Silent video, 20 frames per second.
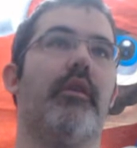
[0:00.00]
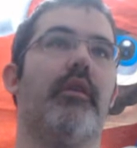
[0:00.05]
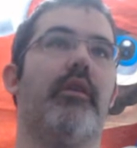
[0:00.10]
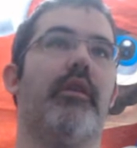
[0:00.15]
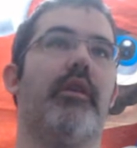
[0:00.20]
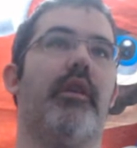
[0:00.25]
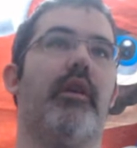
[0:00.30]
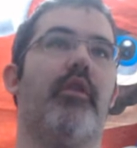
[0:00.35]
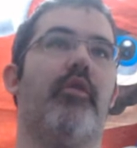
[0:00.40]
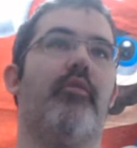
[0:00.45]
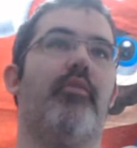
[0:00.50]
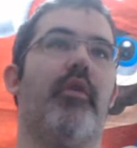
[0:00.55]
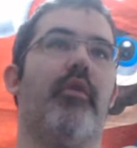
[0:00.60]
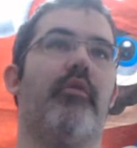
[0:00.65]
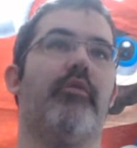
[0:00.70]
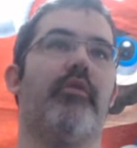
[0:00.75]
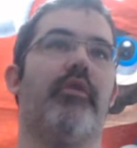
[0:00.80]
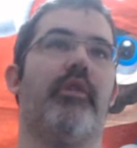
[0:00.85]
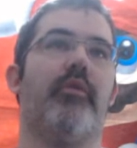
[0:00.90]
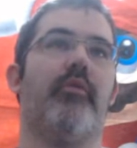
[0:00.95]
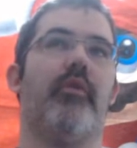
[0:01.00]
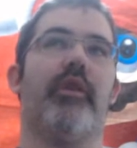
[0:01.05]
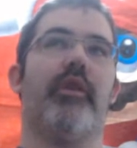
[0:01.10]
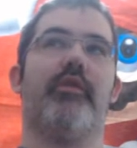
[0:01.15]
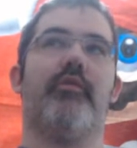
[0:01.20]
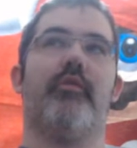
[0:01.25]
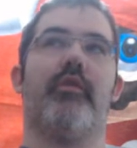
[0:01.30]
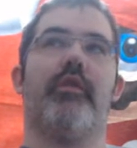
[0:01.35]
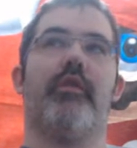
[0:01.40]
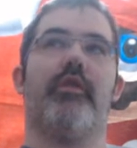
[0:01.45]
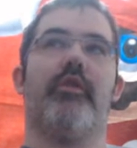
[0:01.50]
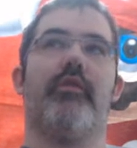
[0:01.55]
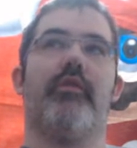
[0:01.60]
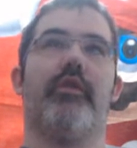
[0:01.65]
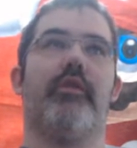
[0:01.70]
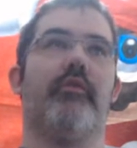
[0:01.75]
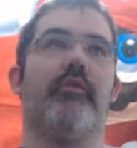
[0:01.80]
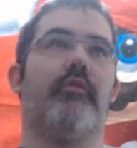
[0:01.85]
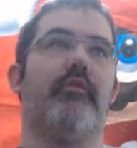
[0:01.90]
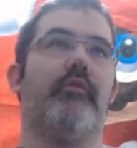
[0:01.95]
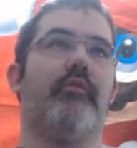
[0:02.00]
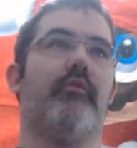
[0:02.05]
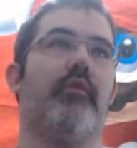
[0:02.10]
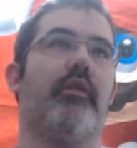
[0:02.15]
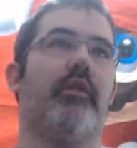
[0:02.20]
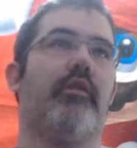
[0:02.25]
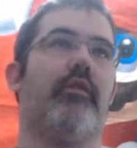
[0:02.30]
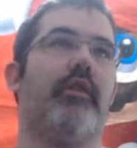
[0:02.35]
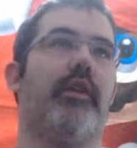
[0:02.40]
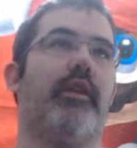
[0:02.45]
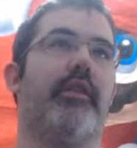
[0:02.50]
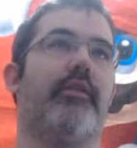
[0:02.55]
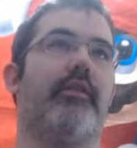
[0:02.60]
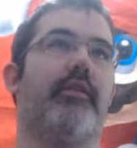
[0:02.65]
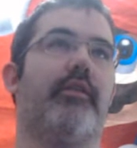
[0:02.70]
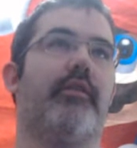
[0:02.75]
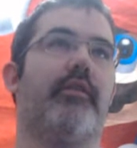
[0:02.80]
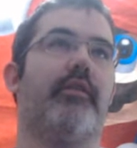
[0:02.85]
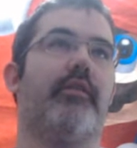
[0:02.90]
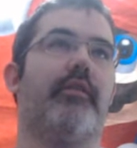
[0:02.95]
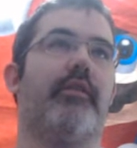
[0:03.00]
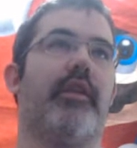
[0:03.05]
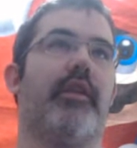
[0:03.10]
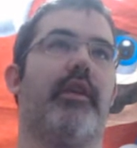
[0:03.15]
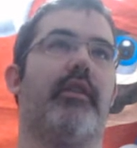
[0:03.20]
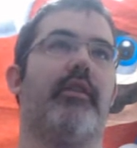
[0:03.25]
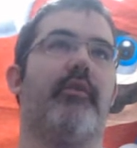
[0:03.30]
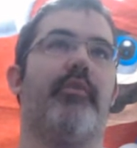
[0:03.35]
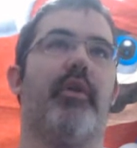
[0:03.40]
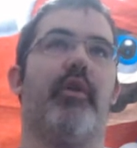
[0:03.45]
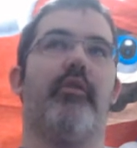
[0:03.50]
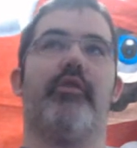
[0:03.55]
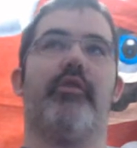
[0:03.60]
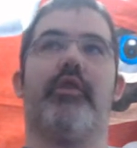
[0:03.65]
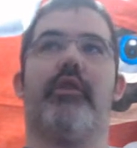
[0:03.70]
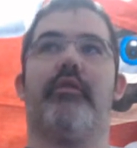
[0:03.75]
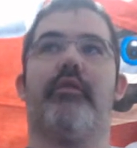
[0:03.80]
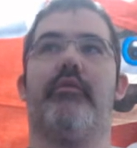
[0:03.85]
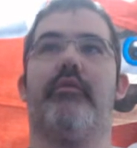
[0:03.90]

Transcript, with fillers: Yellow potion, it weighs 1 unit. Well, let's take the potion.